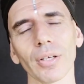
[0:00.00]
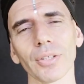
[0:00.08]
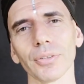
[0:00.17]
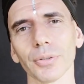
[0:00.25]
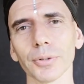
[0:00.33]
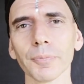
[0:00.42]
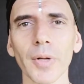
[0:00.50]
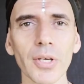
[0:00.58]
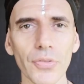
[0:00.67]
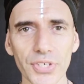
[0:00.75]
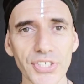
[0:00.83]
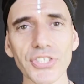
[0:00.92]
You know,
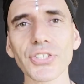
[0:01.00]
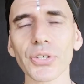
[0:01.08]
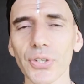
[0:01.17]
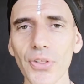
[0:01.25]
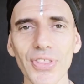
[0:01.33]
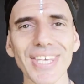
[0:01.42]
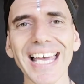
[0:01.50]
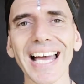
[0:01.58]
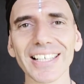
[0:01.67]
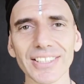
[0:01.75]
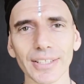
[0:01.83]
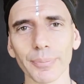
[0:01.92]
this is the, the
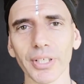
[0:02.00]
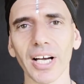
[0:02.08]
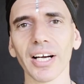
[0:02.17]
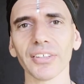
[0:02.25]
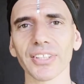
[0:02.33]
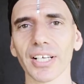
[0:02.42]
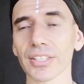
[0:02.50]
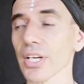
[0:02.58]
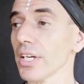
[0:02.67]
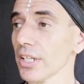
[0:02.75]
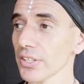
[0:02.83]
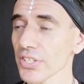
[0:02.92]
idea behind that.
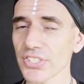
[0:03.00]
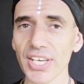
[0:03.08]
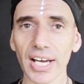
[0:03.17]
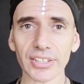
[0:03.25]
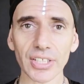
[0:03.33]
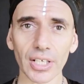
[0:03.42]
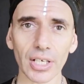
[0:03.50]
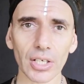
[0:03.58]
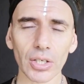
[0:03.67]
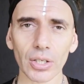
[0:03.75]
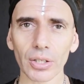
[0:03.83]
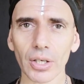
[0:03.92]
It is that
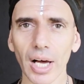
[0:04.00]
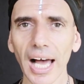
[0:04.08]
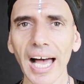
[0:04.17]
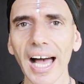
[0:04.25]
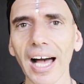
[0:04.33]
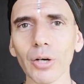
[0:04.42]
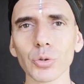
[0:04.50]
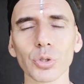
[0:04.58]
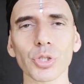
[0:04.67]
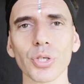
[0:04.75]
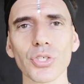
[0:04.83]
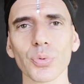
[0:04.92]
how to
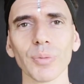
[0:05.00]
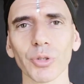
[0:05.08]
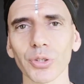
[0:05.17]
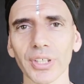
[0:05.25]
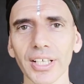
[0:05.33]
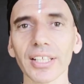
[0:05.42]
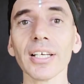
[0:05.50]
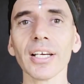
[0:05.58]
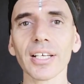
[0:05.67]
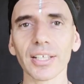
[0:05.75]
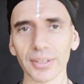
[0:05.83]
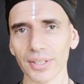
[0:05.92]
trust women again,
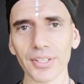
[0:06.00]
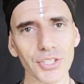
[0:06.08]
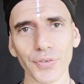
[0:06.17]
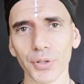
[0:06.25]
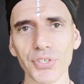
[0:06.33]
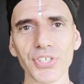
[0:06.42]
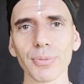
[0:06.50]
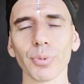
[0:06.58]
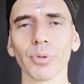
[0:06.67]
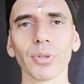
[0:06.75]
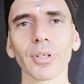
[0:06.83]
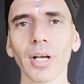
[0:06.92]
it's very
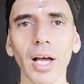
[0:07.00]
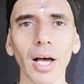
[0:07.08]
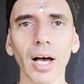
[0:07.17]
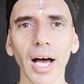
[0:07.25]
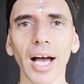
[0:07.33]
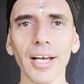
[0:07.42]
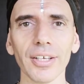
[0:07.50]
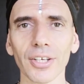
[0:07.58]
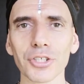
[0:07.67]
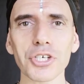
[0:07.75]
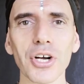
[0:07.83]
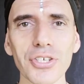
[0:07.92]
simple. I
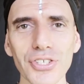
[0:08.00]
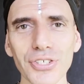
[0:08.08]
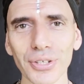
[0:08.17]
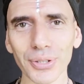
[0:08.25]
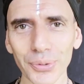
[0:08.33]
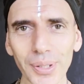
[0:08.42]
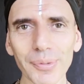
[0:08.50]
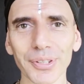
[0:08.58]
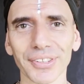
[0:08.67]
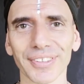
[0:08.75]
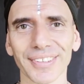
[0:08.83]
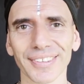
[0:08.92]
trust
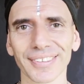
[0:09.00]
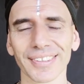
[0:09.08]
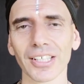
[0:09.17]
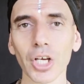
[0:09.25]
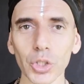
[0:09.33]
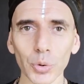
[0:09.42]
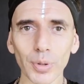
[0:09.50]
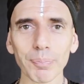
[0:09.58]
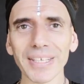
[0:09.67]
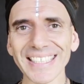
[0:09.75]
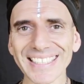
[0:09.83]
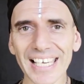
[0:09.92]
women. You
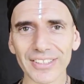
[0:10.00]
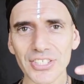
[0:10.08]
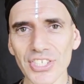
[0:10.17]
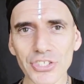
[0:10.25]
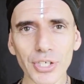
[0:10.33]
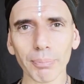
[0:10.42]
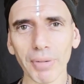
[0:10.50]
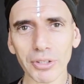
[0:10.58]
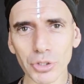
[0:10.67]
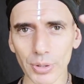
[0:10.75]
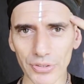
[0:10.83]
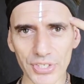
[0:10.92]
repeat that. This is your
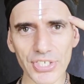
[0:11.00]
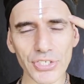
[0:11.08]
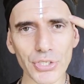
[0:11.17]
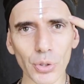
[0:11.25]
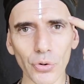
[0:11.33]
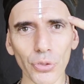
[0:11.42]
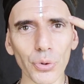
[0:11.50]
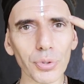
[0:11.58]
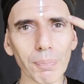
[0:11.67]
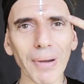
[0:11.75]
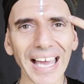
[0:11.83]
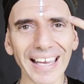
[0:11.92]
mantra. This is your
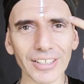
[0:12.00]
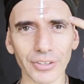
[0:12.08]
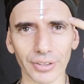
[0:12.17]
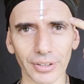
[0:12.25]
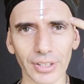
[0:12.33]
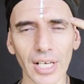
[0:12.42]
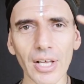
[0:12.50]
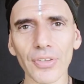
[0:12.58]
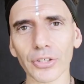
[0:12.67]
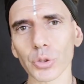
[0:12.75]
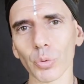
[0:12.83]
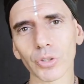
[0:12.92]
thought pattern
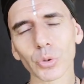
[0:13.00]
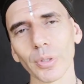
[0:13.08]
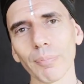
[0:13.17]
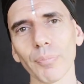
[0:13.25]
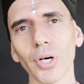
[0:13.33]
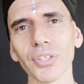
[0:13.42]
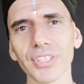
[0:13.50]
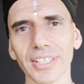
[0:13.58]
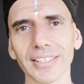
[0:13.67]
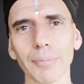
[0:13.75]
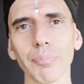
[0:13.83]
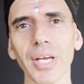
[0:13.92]
that you want to
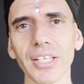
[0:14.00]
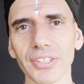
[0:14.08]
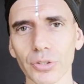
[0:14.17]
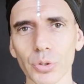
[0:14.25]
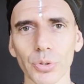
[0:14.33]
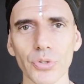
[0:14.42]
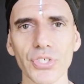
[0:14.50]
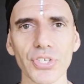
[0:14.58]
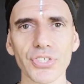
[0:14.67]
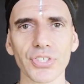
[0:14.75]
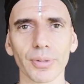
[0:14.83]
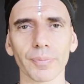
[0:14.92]
embody and embed into your
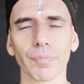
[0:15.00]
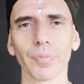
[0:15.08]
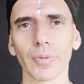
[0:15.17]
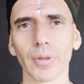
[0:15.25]
system.